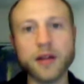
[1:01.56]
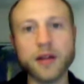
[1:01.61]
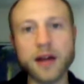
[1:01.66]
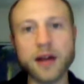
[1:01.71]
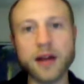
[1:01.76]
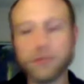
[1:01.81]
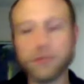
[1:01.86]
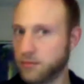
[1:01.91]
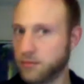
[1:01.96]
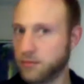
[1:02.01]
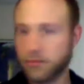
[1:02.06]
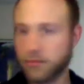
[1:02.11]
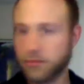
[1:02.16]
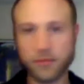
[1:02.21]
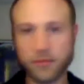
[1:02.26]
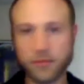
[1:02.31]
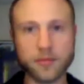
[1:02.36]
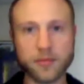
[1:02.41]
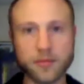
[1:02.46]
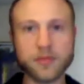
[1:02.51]
that
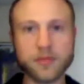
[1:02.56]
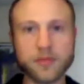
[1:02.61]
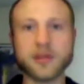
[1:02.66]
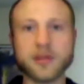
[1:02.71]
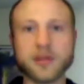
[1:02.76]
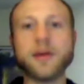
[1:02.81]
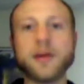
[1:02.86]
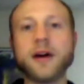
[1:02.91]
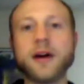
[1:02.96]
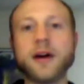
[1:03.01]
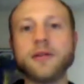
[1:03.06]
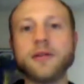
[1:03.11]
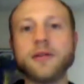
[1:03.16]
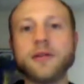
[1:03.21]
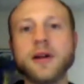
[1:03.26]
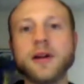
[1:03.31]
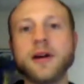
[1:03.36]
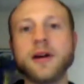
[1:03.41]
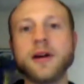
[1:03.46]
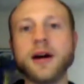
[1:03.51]

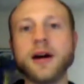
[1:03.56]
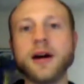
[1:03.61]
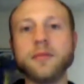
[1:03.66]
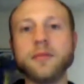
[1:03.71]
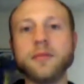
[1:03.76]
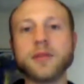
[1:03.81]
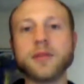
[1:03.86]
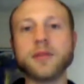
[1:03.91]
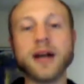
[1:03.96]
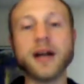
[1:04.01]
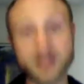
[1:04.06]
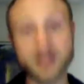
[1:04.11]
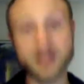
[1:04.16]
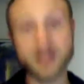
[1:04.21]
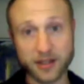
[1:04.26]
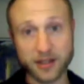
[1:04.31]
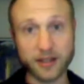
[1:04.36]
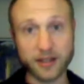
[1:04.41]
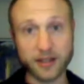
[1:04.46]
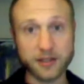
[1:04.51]
somehow, to
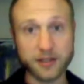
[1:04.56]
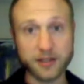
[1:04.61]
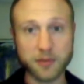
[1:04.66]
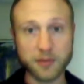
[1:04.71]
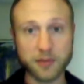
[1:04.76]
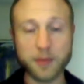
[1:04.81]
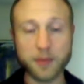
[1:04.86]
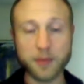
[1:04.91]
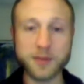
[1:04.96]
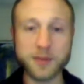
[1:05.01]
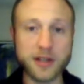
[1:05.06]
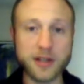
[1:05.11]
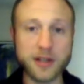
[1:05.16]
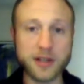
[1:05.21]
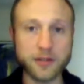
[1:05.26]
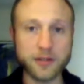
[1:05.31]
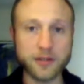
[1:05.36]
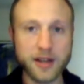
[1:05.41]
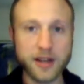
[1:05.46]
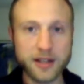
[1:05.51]
us, at least from our
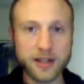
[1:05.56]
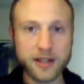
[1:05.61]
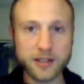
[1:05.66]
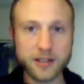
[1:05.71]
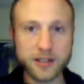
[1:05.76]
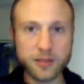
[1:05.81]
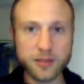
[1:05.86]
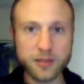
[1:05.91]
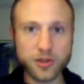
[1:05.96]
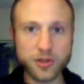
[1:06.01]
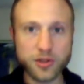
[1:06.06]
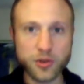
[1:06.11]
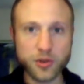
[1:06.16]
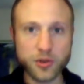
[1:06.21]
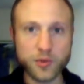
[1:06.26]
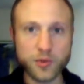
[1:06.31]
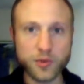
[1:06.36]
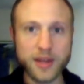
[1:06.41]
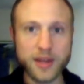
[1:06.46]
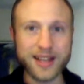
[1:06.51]
perspective, seems
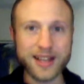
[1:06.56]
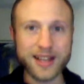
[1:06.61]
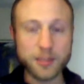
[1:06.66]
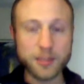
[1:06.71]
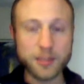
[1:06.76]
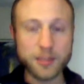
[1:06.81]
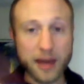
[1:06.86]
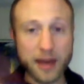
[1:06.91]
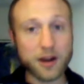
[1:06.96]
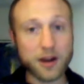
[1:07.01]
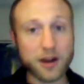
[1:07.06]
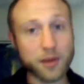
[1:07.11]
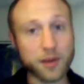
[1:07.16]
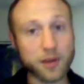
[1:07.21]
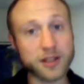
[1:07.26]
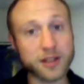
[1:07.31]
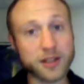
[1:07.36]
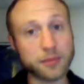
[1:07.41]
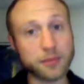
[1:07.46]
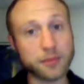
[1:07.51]
to expand our
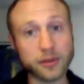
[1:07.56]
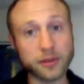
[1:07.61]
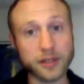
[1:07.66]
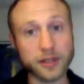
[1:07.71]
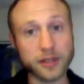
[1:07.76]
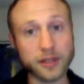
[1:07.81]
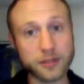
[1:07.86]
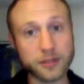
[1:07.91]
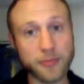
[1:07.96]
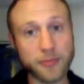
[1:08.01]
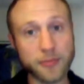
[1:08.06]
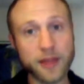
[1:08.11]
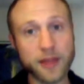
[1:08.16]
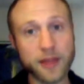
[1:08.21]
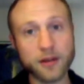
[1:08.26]
possibilities.